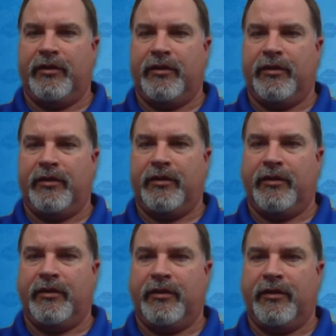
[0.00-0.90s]

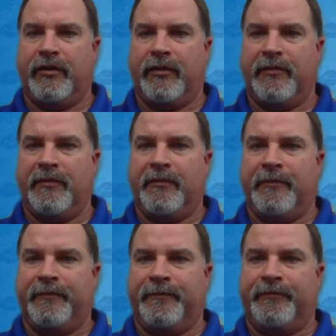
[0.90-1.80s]

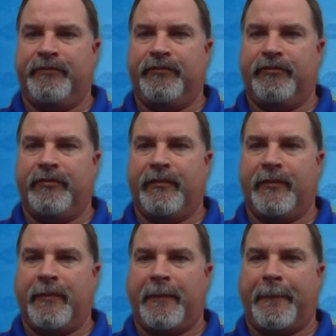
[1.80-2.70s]

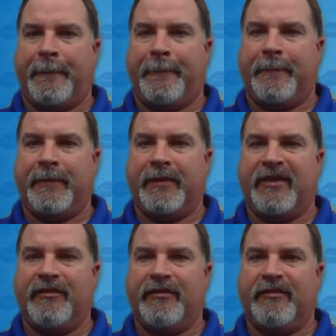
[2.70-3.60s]

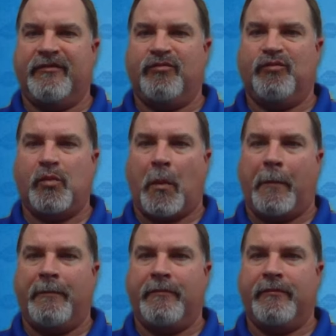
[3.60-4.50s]

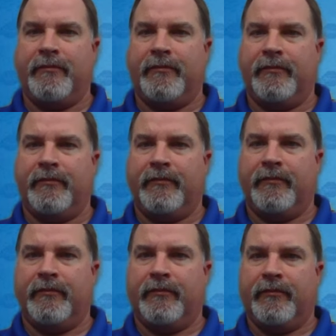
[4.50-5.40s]

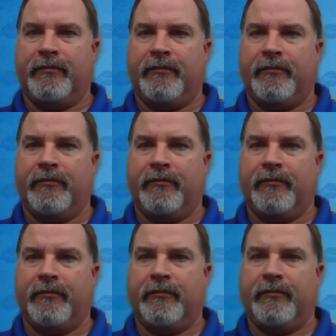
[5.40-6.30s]

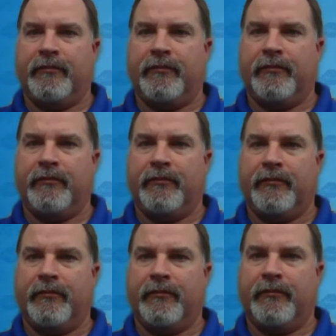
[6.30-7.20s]

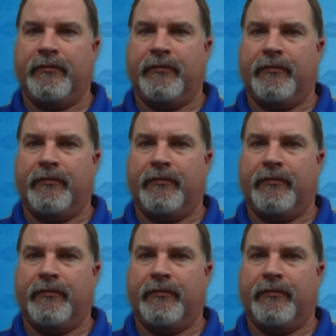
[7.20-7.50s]
No one is speaking in this clip.